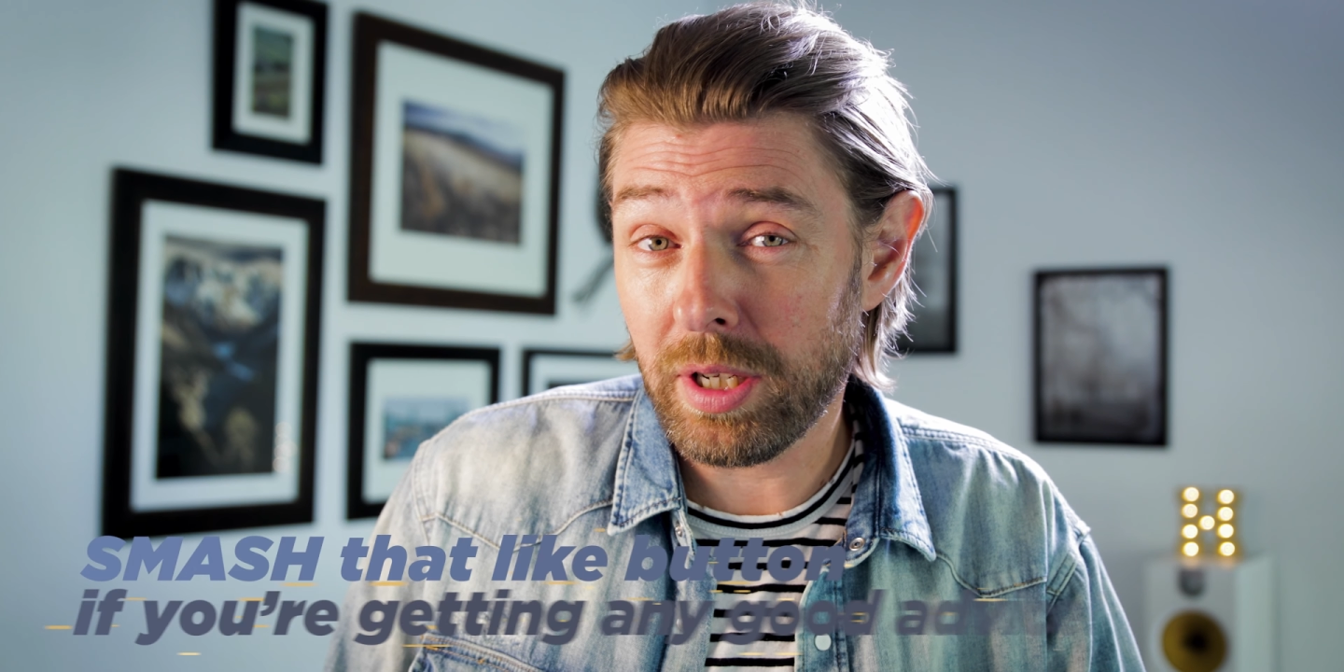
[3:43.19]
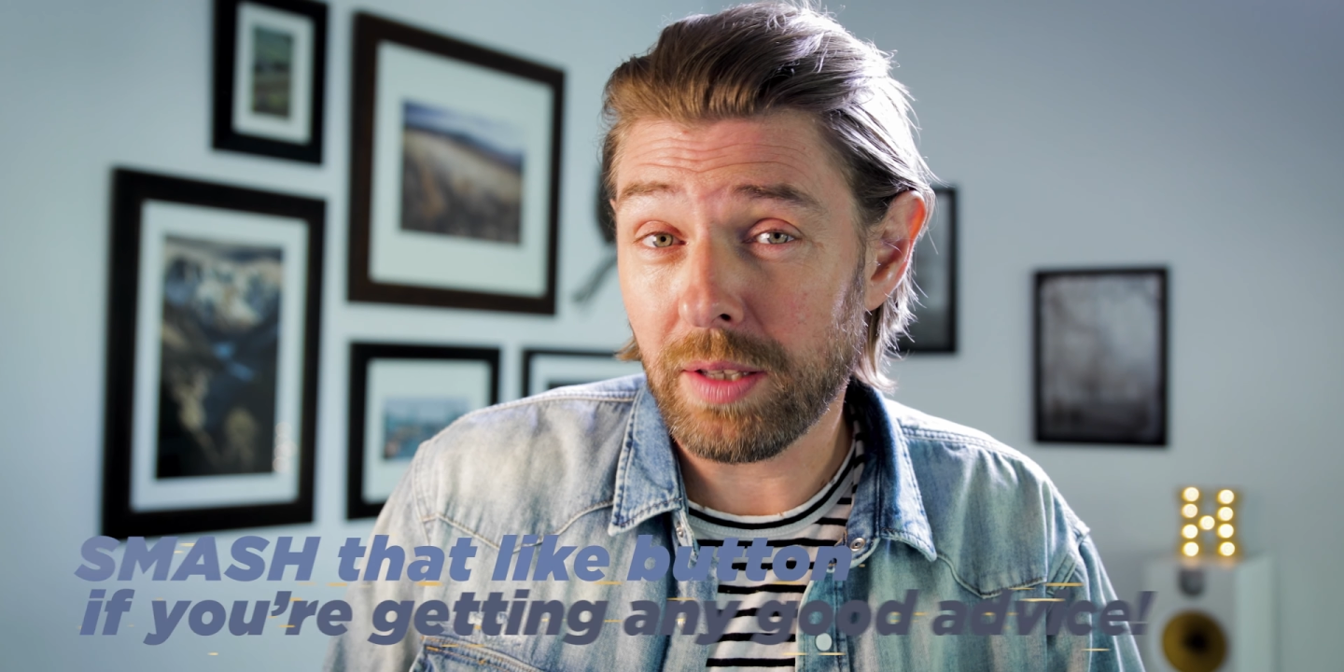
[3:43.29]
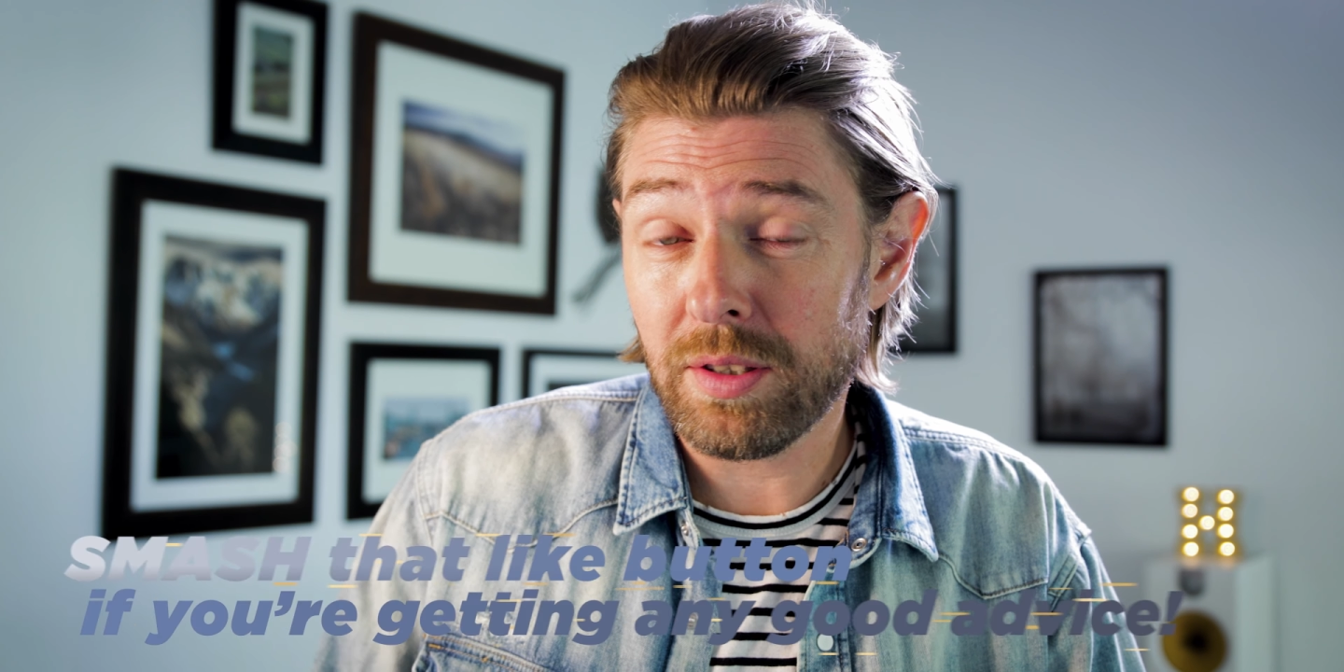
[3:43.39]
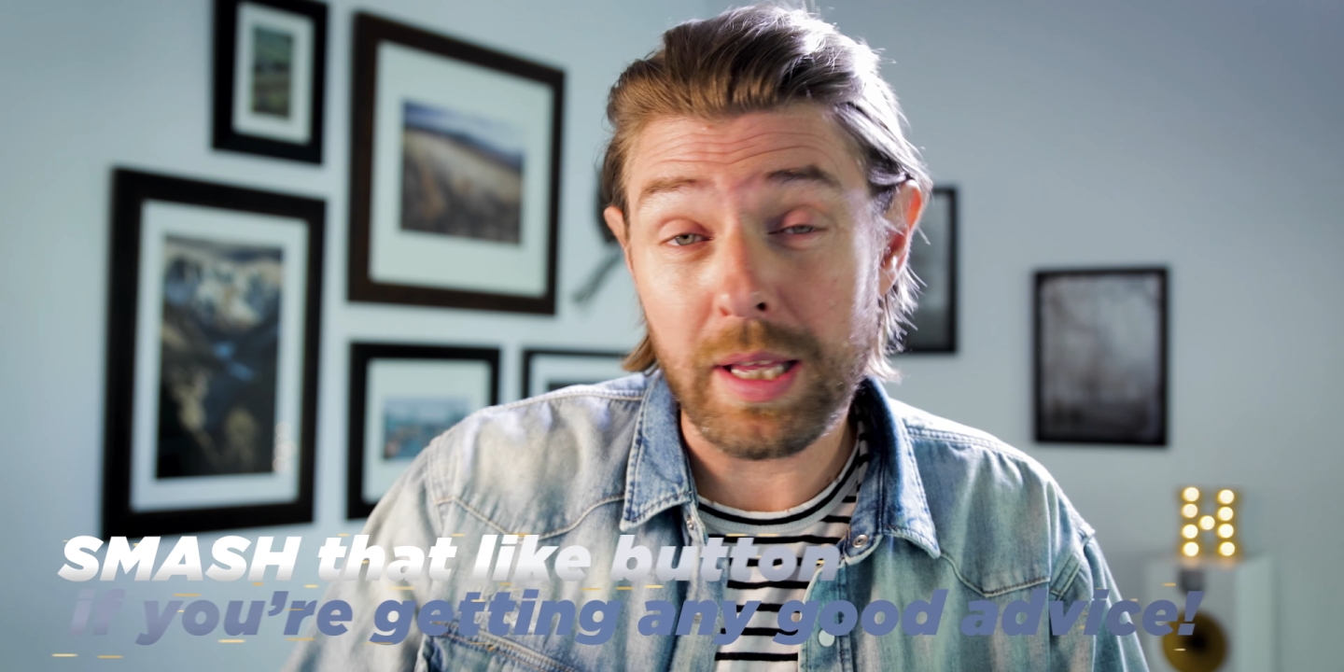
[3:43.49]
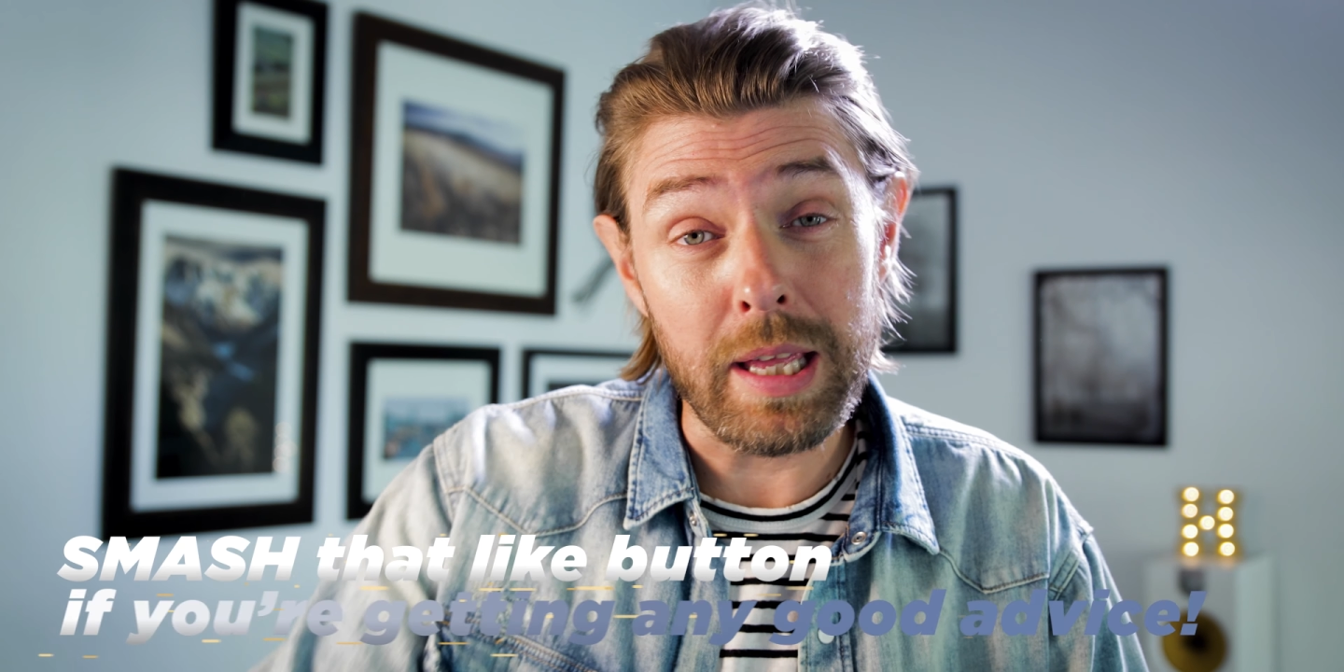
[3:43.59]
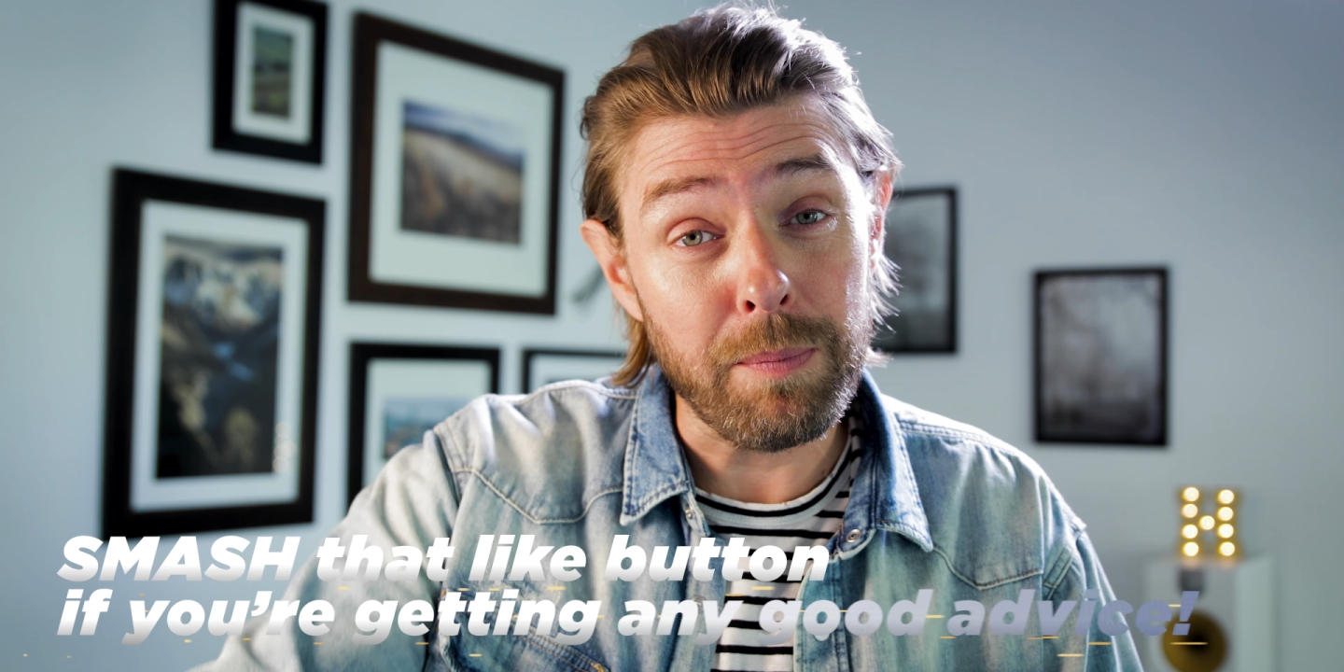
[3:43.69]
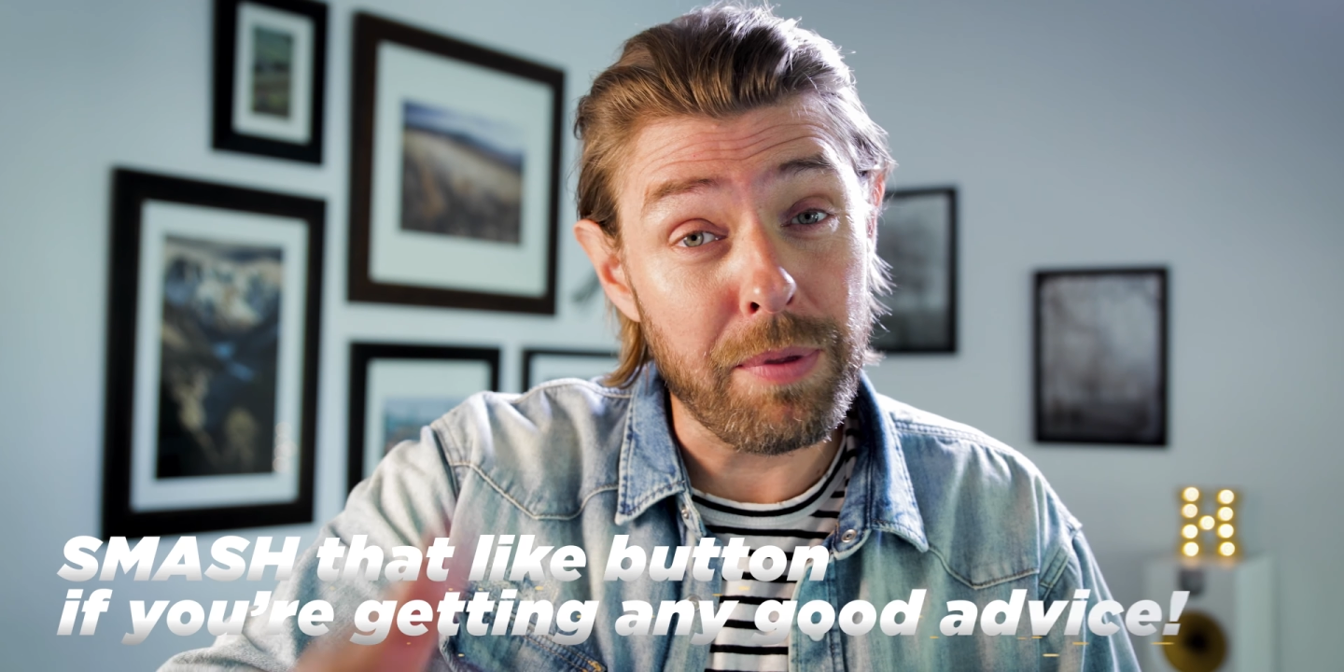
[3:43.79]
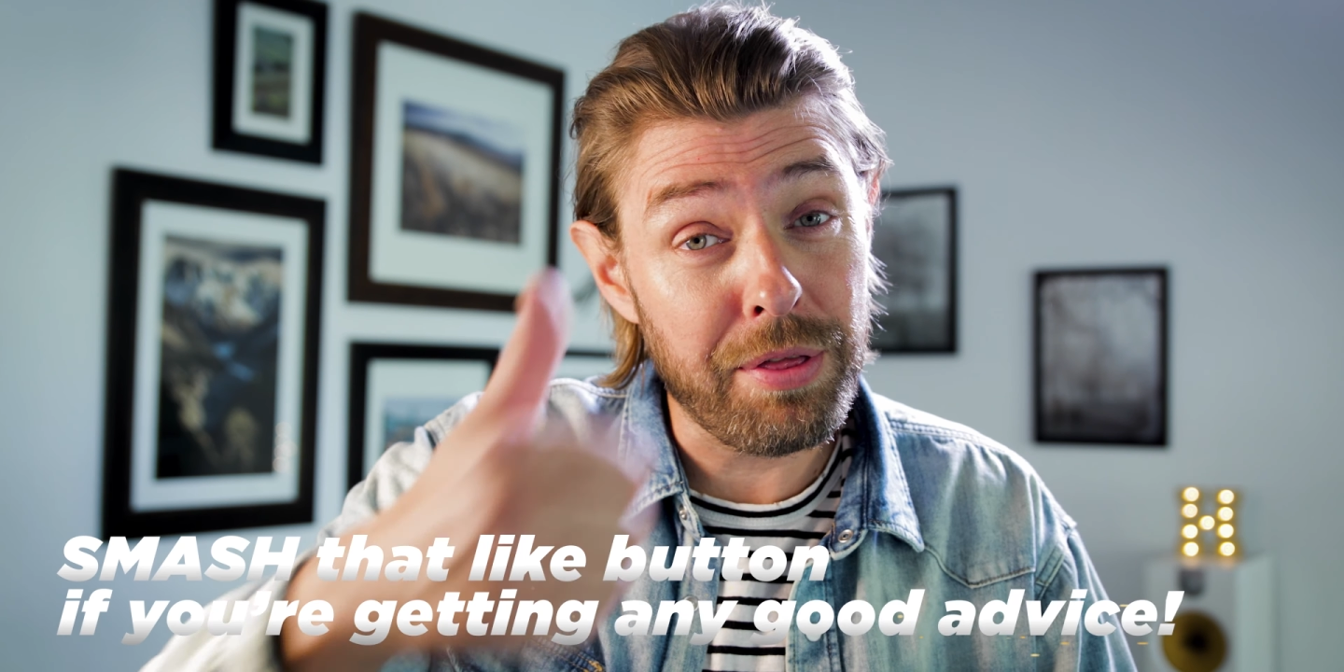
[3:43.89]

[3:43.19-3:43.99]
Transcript: hit the